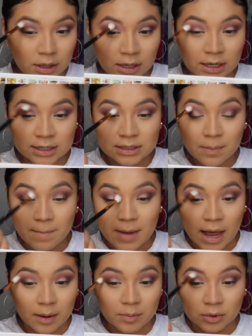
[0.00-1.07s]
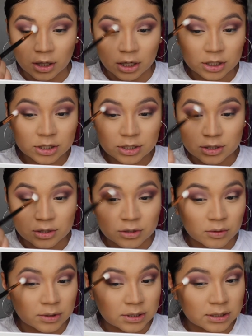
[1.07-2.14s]
And it is a matte blush,
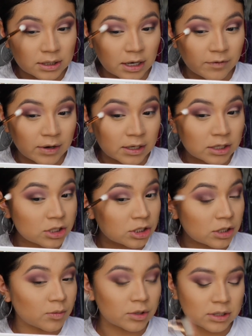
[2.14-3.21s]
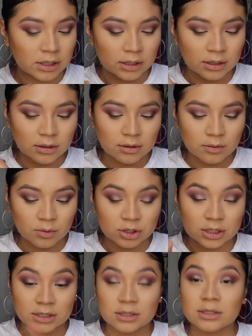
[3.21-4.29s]
so it doesn't have any shimmers in it, which
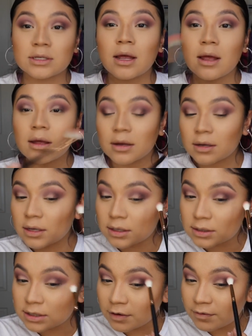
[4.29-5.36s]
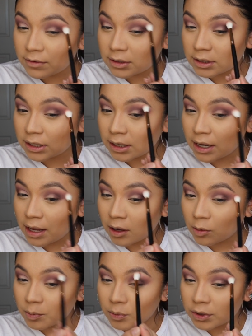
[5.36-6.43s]
is definitely going to
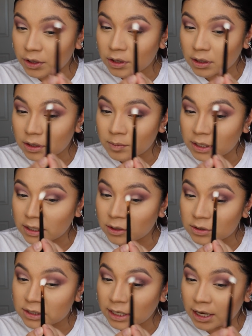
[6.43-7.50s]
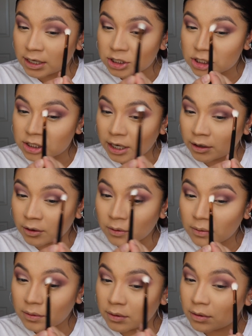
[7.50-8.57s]
help with using it as a
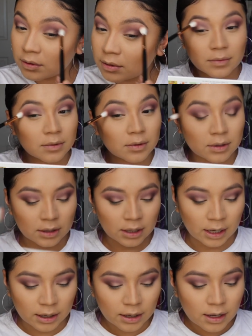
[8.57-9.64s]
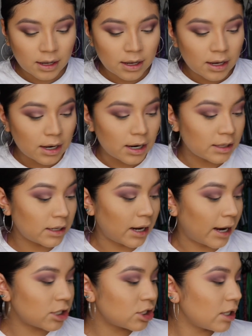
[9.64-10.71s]
shadow. Okay, and then
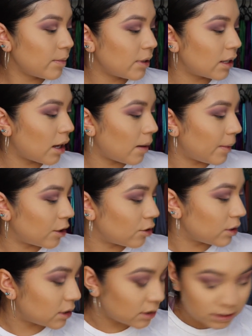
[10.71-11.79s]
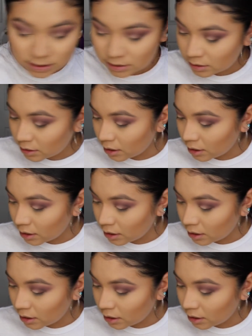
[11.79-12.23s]
actually I'm going to cut my crease.